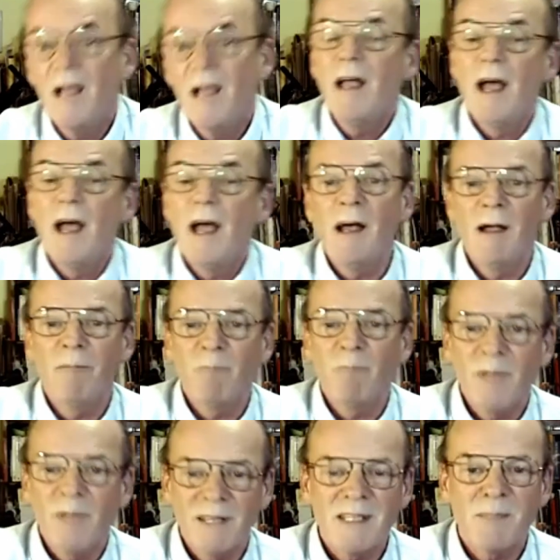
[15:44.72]
This might
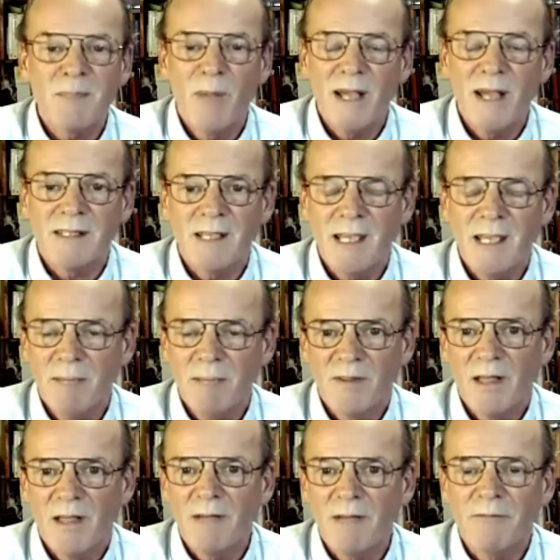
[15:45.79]
seem a funny
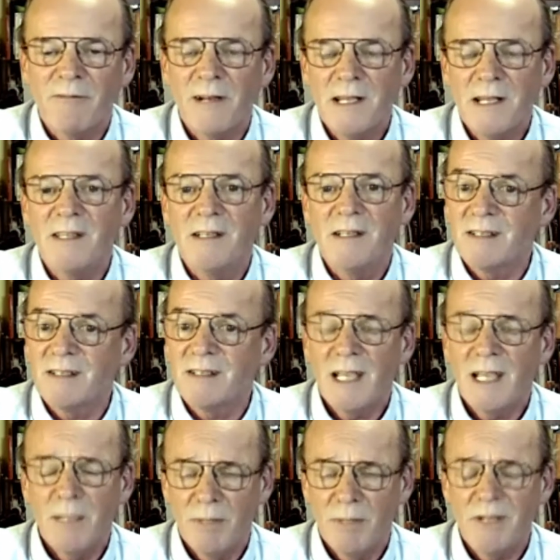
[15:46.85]
thing to say, but it's really
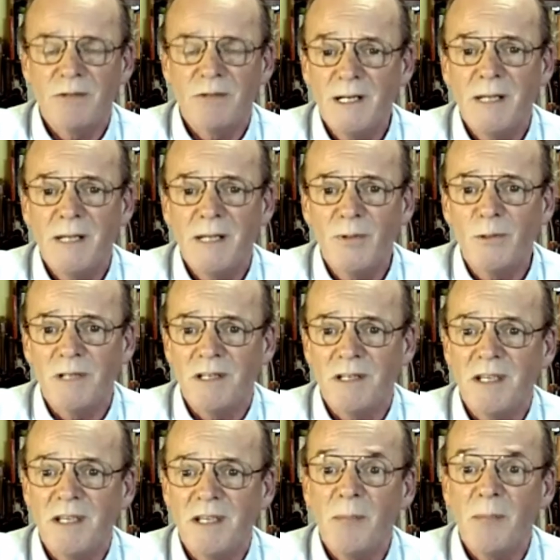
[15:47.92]
important. You get paid
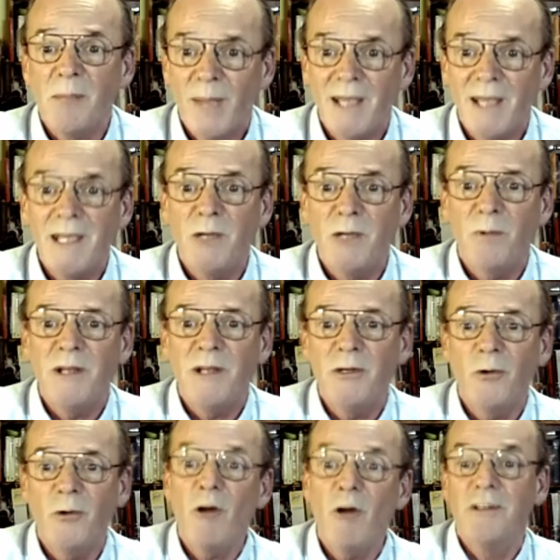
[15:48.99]
when you're not doing
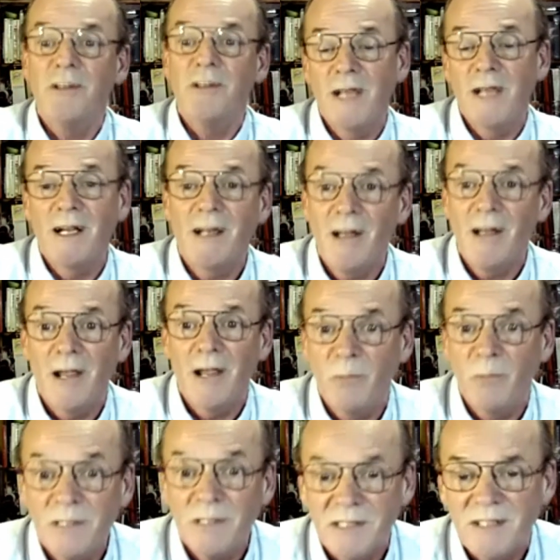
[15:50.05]
client work, just as much as
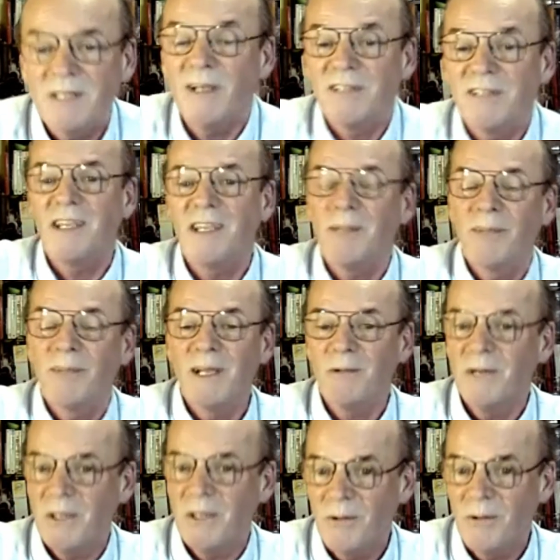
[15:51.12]
you get paid when you are
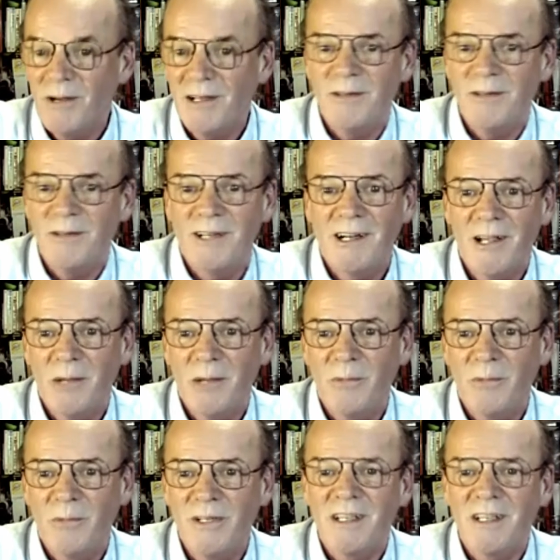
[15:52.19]
doing client work. And
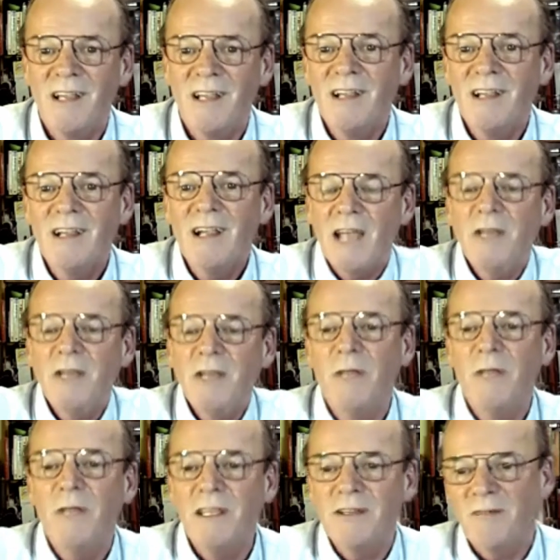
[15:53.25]
you've got all the
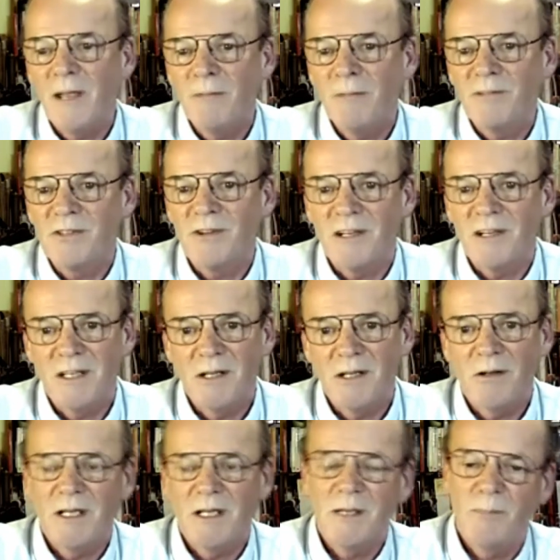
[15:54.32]
infrastructure, you've got your
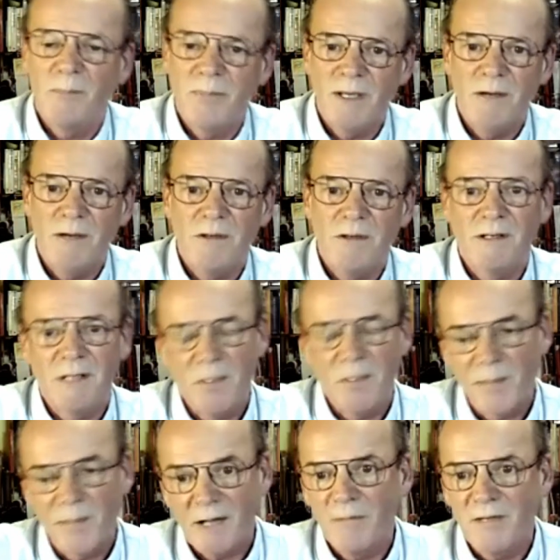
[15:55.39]
computer and your back office
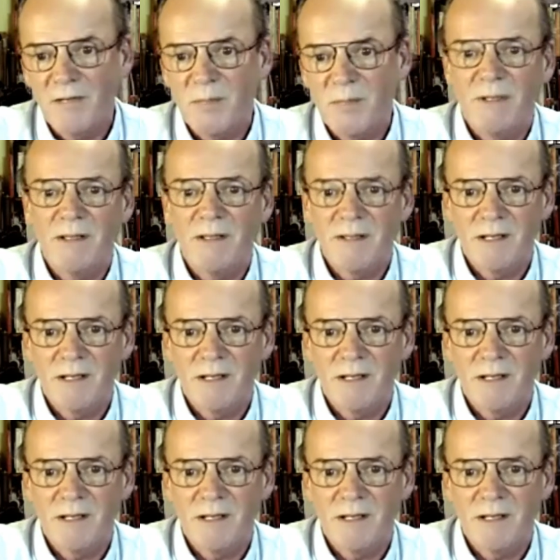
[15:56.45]
people, etc.